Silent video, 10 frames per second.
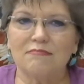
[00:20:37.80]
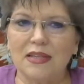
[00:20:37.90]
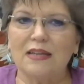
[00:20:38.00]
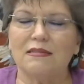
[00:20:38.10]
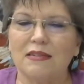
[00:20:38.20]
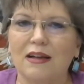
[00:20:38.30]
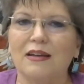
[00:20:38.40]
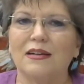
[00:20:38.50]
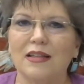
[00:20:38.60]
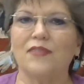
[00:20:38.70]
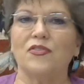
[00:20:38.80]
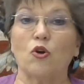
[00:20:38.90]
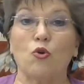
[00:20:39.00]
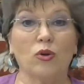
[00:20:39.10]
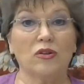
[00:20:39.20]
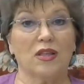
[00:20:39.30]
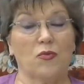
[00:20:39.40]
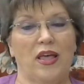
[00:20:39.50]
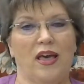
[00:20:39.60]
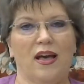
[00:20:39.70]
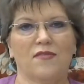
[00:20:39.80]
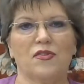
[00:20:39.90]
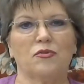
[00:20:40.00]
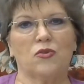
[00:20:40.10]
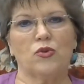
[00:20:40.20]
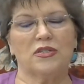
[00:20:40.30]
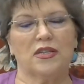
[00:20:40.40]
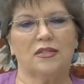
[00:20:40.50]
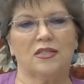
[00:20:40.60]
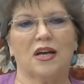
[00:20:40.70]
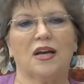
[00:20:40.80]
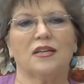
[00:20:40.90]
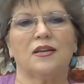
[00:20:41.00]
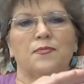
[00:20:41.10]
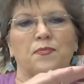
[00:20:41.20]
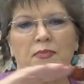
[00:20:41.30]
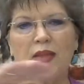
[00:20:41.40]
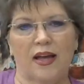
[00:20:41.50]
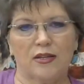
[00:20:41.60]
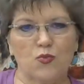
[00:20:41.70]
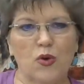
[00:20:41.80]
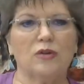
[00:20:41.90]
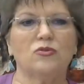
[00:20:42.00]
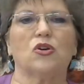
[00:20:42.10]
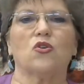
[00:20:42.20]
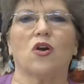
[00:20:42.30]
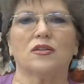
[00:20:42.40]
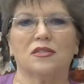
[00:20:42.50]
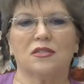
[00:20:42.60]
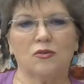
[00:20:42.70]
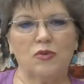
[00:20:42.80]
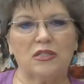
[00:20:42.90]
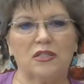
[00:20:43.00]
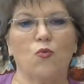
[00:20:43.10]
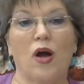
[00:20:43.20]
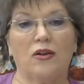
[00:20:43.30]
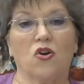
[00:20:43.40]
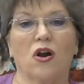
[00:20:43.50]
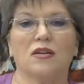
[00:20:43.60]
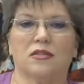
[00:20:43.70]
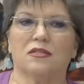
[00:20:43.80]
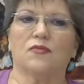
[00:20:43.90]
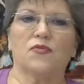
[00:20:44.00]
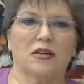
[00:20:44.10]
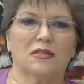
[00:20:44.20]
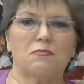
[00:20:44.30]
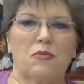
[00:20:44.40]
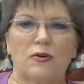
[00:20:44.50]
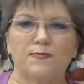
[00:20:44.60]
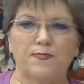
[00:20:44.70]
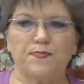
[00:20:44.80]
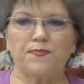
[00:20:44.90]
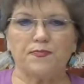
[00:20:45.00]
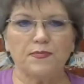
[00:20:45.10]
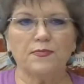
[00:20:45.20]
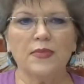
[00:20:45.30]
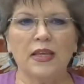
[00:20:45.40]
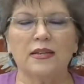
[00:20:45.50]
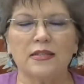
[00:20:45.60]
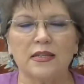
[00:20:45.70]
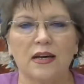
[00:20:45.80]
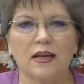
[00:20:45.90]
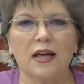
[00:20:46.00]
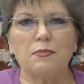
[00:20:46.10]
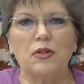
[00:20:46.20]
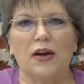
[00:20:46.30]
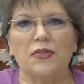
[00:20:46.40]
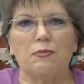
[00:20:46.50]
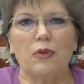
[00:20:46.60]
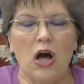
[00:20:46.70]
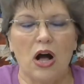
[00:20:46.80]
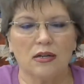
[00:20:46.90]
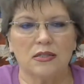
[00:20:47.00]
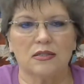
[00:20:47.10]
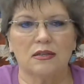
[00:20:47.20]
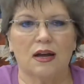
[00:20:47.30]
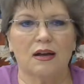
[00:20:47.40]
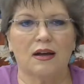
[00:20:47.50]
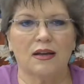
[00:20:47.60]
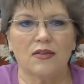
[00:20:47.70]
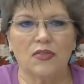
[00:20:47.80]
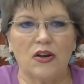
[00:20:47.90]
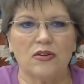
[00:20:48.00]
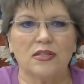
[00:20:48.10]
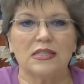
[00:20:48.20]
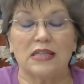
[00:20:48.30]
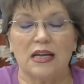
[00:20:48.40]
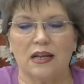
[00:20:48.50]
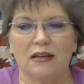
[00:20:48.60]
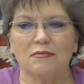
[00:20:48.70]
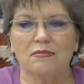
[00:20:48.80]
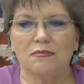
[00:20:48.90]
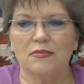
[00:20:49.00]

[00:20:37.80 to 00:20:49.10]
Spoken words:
the quilt that we have, the quilt I designed, has rows of crosses. So it's the White Crosses of Luxembourg. And it's got a couple other blocks in there as a setting